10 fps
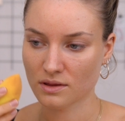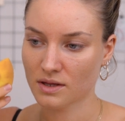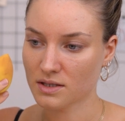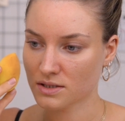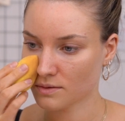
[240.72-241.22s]

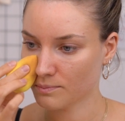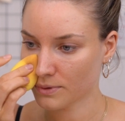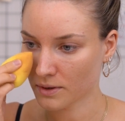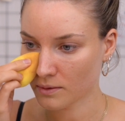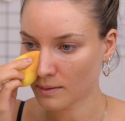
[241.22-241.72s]
this
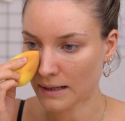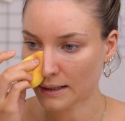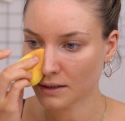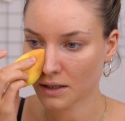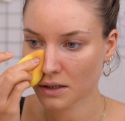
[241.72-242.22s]
beauty
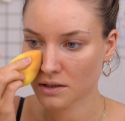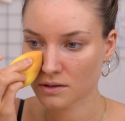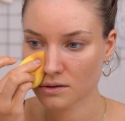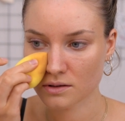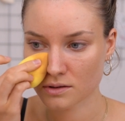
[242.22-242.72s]
blender
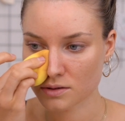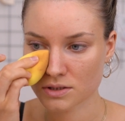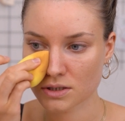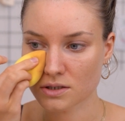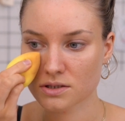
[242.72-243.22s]

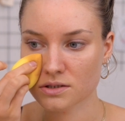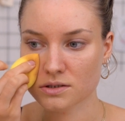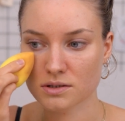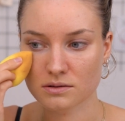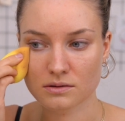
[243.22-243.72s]

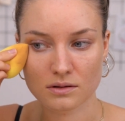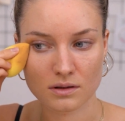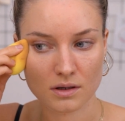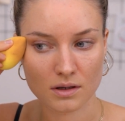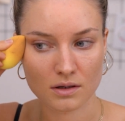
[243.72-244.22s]
just
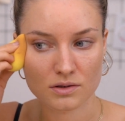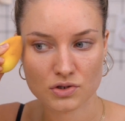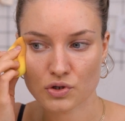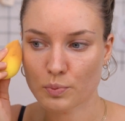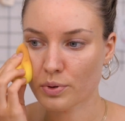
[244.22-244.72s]

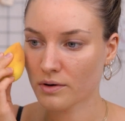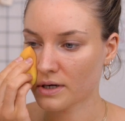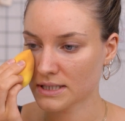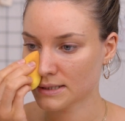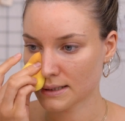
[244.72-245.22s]
to
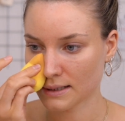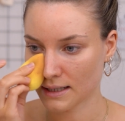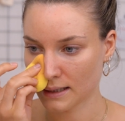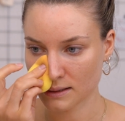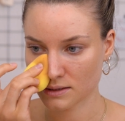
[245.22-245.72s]
press
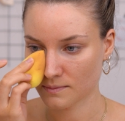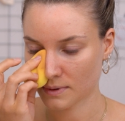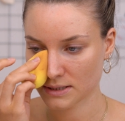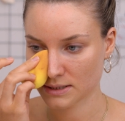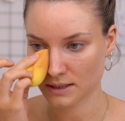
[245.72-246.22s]
it into
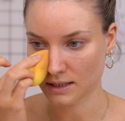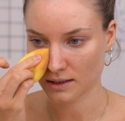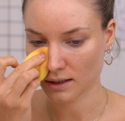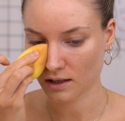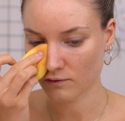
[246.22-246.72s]
my
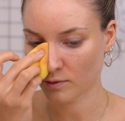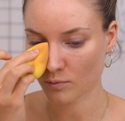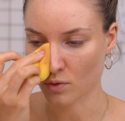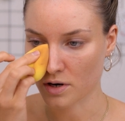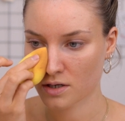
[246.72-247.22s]
skin
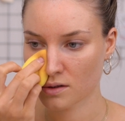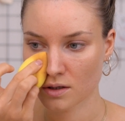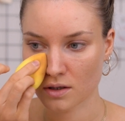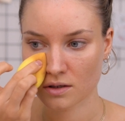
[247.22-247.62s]
even more.